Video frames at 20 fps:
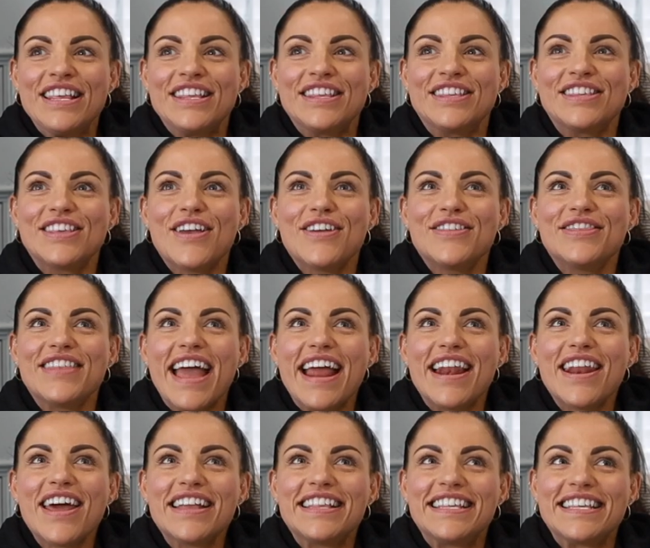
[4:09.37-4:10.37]
So
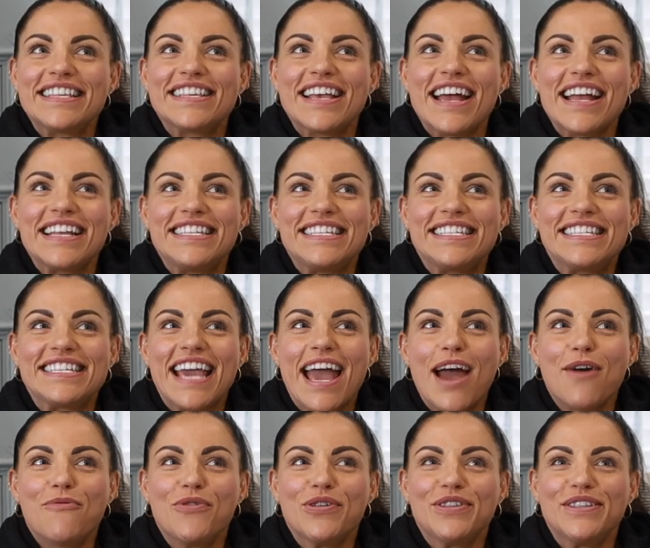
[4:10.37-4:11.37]
then I decided to get
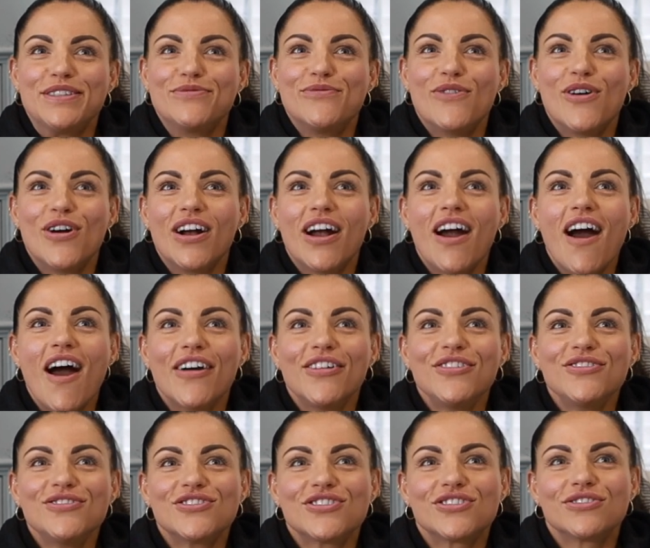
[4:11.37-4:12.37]
a one-to-one
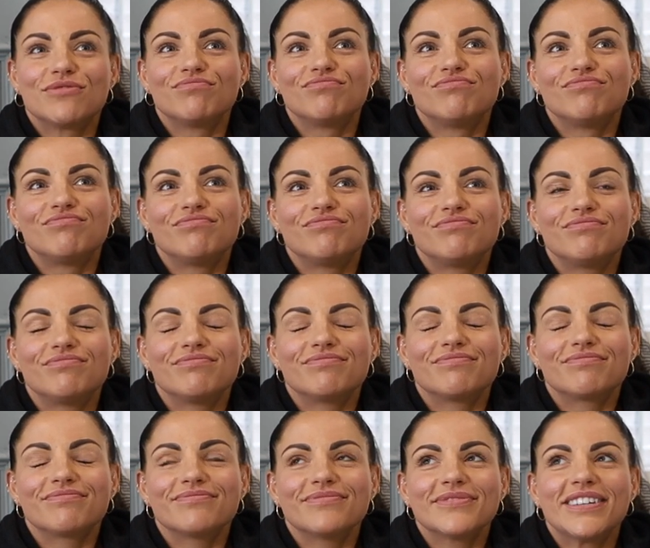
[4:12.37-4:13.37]
coach.
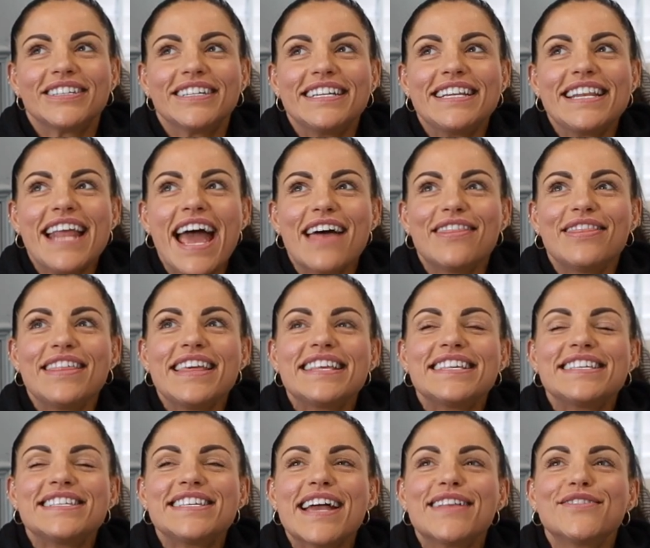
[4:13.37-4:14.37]
Now
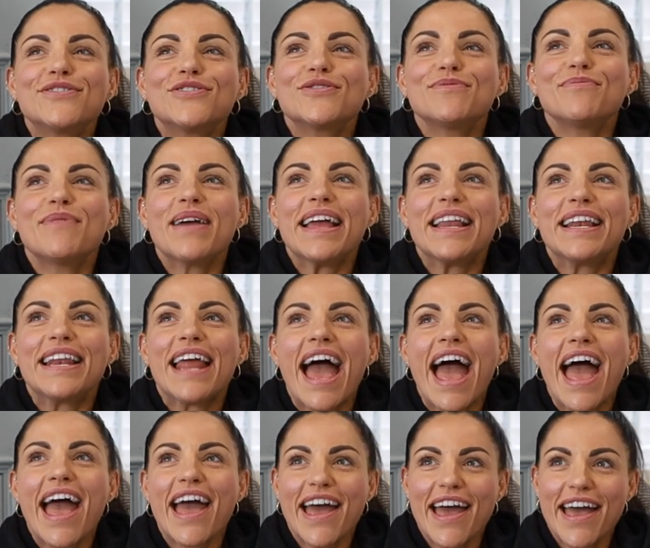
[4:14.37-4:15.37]
this gentleman
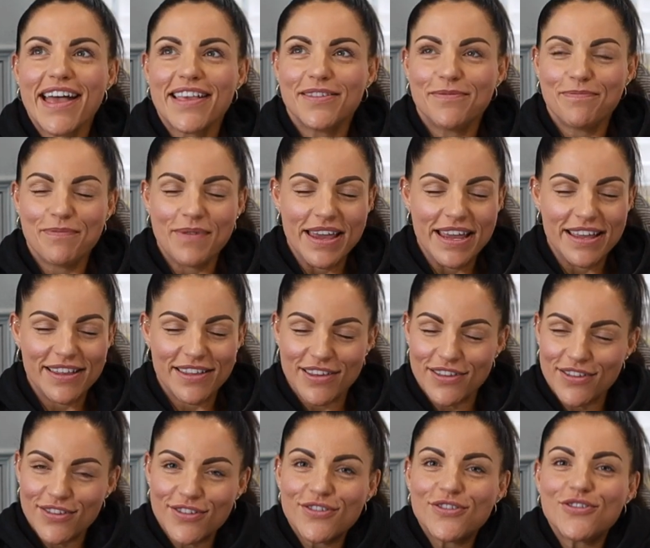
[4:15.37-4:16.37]
has been
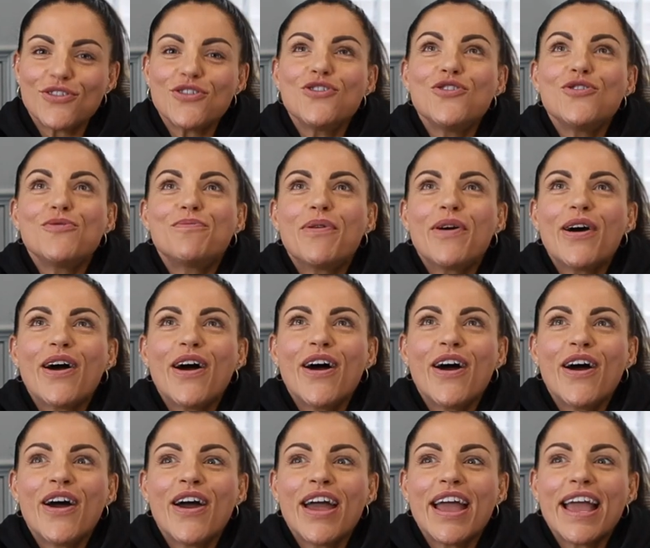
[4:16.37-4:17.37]

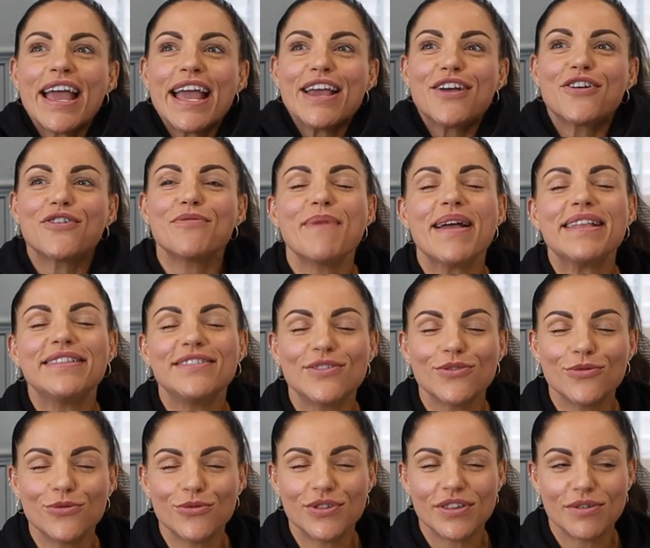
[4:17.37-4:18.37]
super
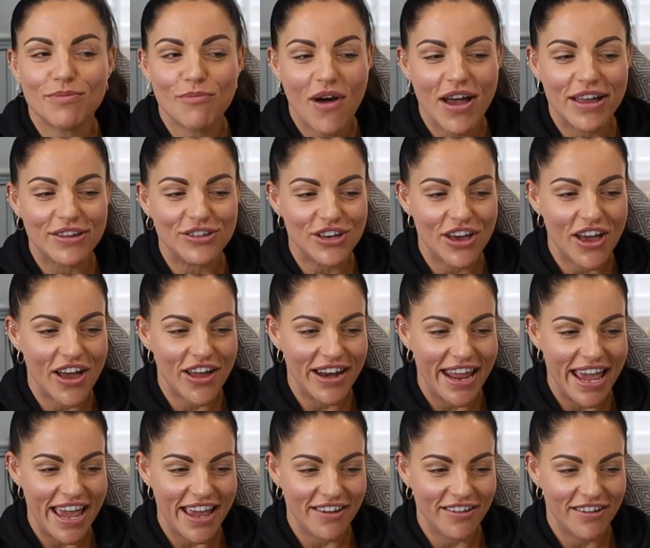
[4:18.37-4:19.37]
incremental to my
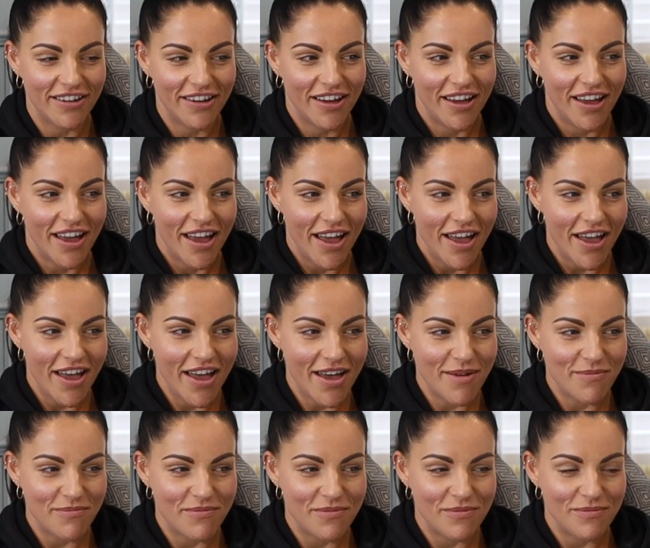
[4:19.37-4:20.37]
journey,
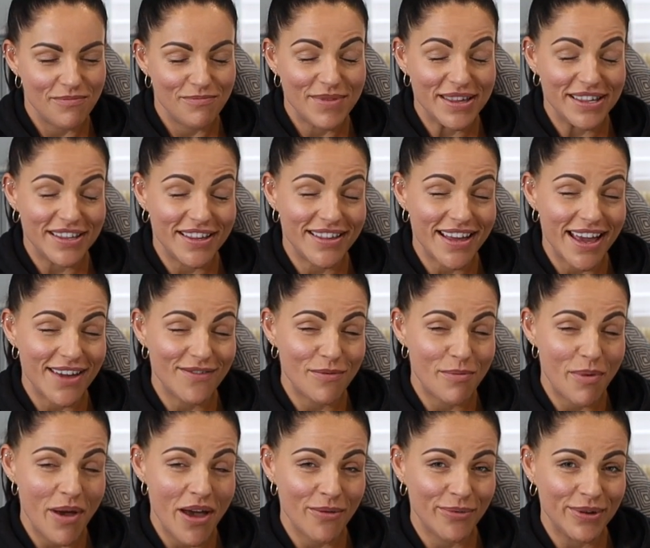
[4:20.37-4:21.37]
Mr.
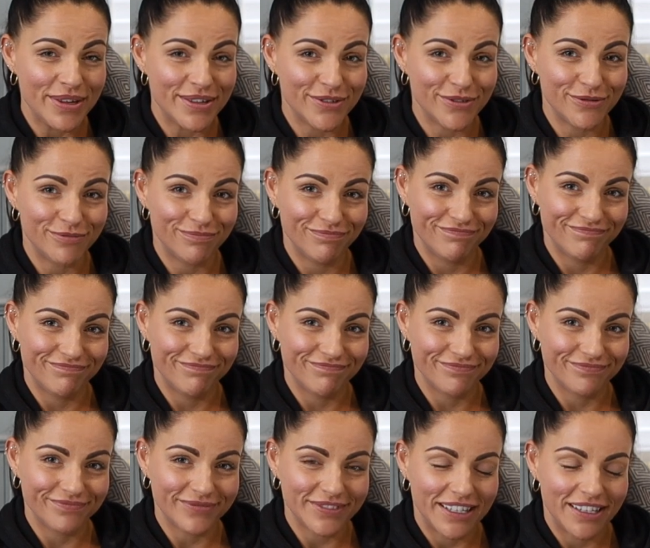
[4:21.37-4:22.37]
David Birtwistle.
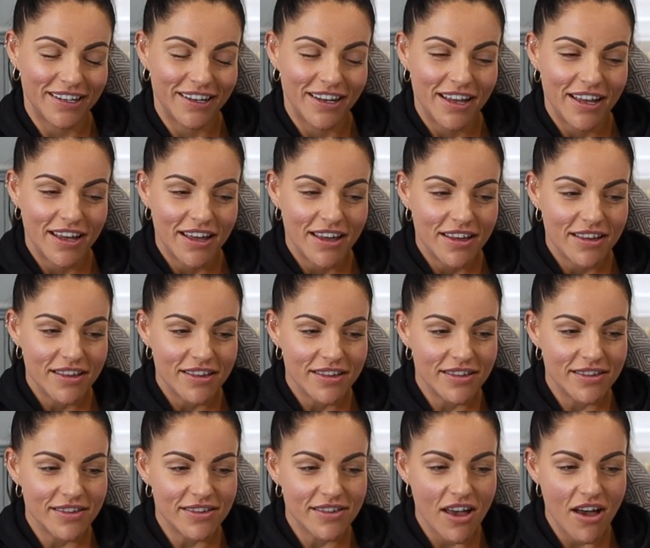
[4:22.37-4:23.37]

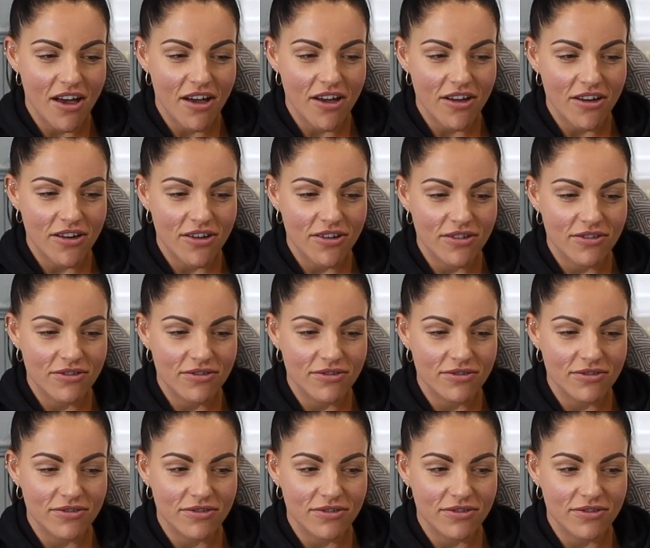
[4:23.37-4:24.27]
So